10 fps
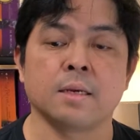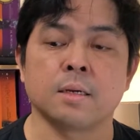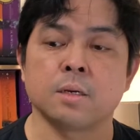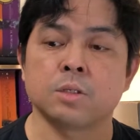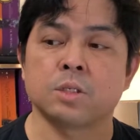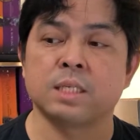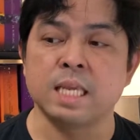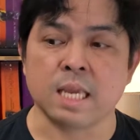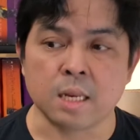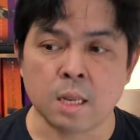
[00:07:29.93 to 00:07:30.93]

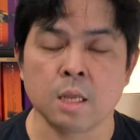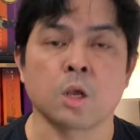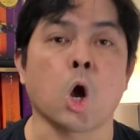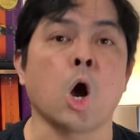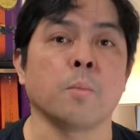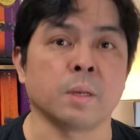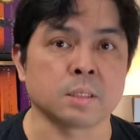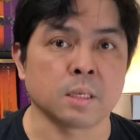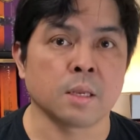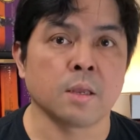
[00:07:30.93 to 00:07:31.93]
seen comments
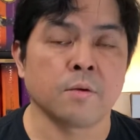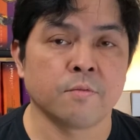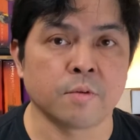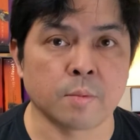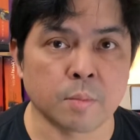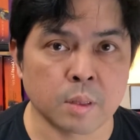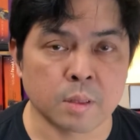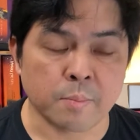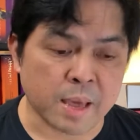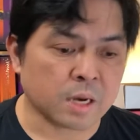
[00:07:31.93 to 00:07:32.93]
from the
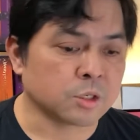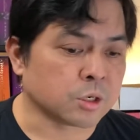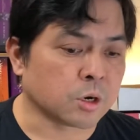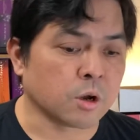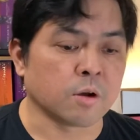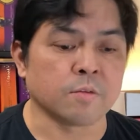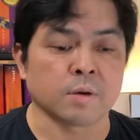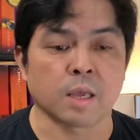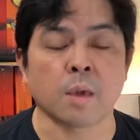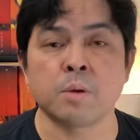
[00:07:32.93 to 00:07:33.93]
manager of a
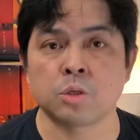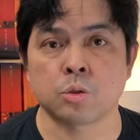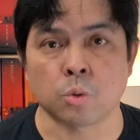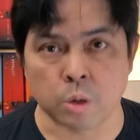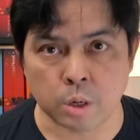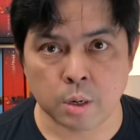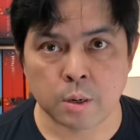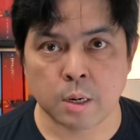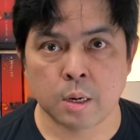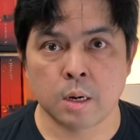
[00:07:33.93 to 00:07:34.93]
gaming store
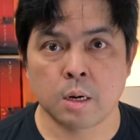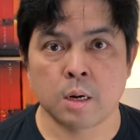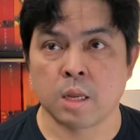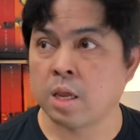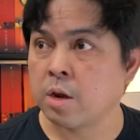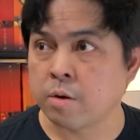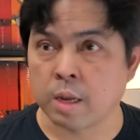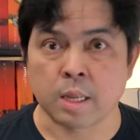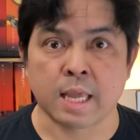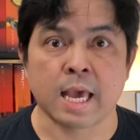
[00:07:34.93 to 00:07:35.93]
here
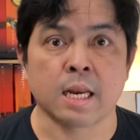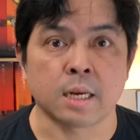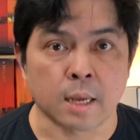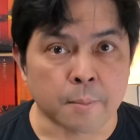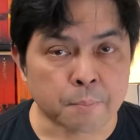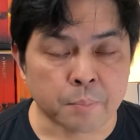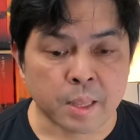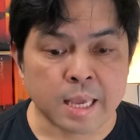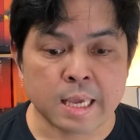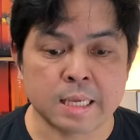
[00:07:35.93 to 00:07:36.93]
in Canada.
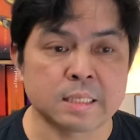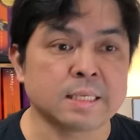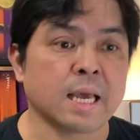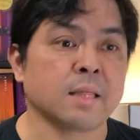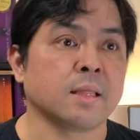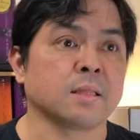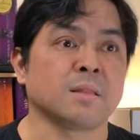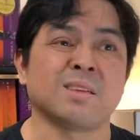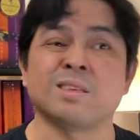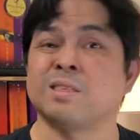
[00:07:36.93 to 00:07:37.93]
He said that
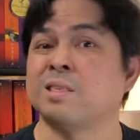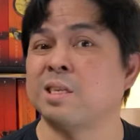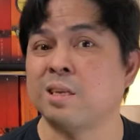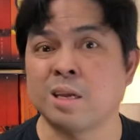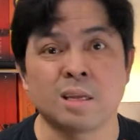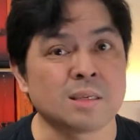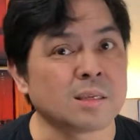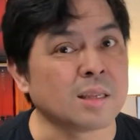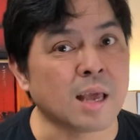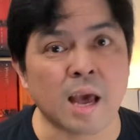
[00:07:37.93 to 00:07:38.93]

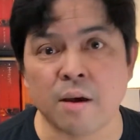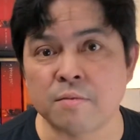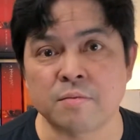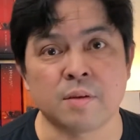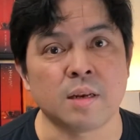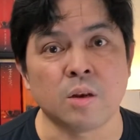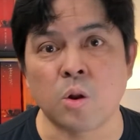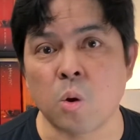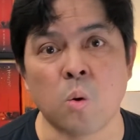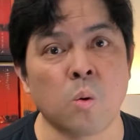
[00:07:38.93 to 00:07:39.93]
they have
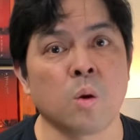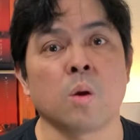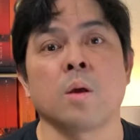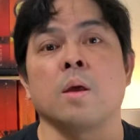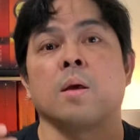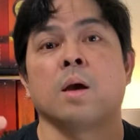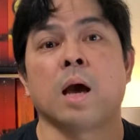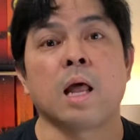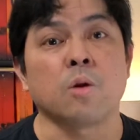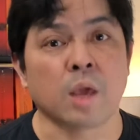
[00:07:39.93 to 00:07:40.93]
no
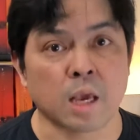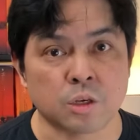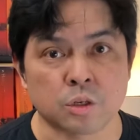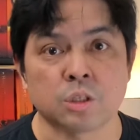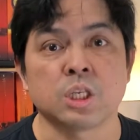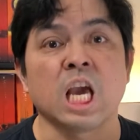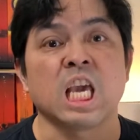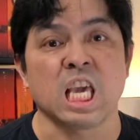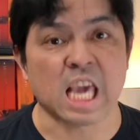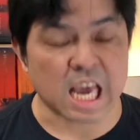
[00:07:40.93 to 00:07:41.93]
allocations
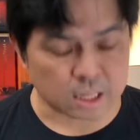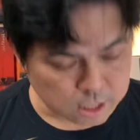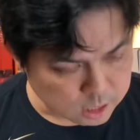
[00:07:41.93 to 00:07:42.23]
yet.